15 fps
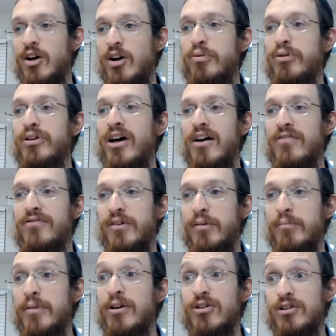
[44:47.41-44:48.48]
pull off a
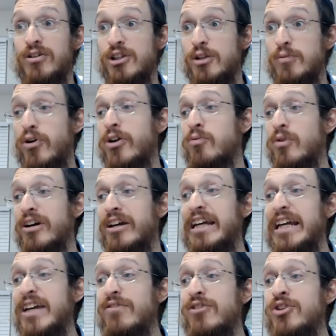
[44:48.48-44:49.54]
miracle to the point where he
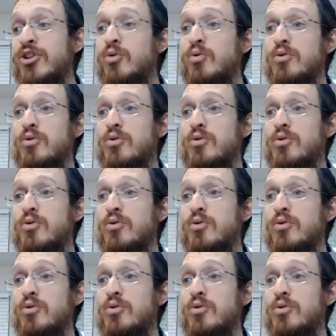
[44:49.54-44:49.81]
even knew it